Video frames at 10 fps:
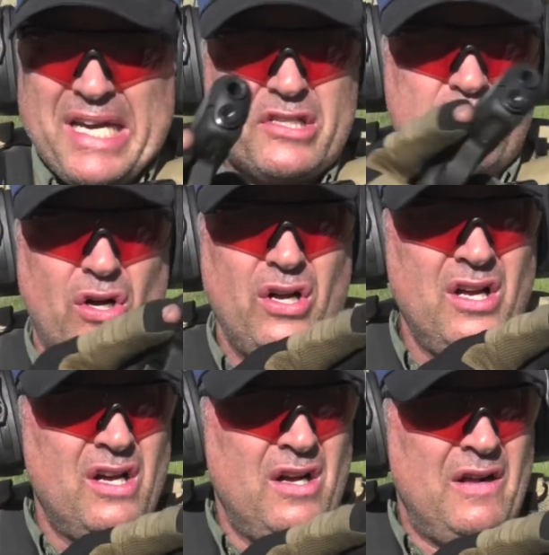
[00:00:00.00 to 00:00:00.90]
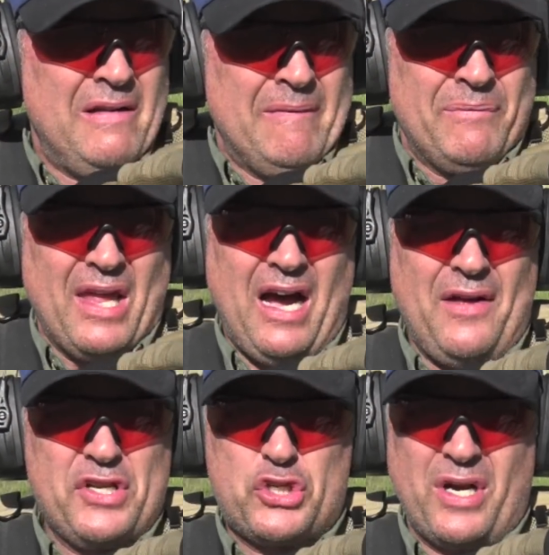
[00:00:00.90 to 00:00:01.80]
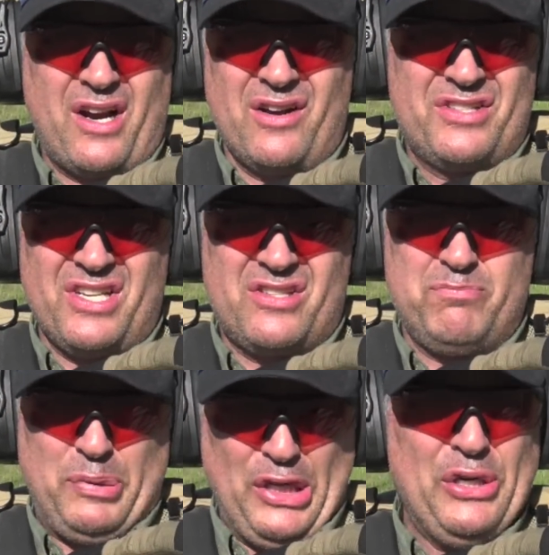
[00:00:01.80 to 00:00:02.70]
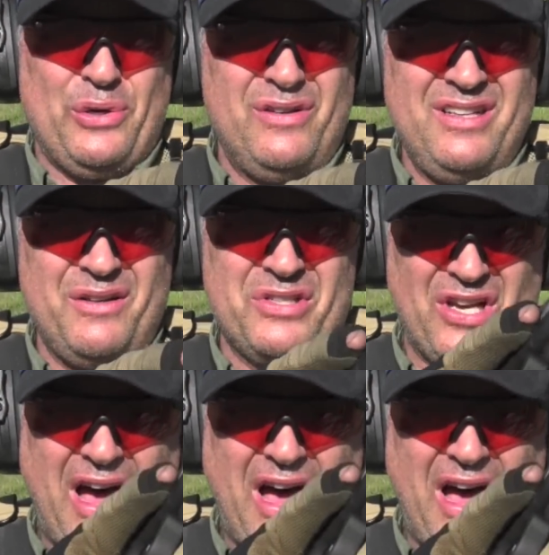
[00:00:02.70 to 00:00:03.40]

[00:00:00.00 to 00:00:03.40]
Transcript: pistol. The trigger just blew. It was